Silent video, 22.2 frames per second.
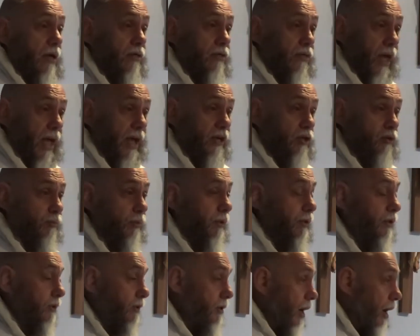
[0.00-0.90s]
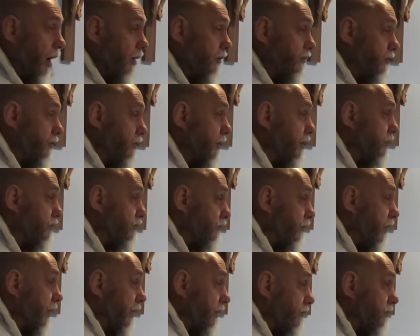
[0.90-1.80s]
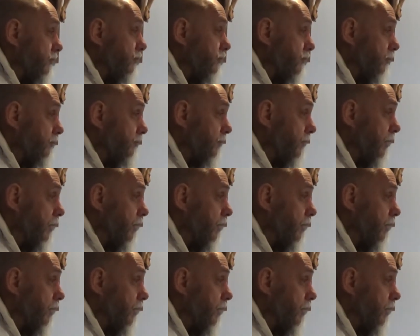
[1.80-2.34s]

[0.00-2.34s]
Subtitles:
Thanks be to God to his friends.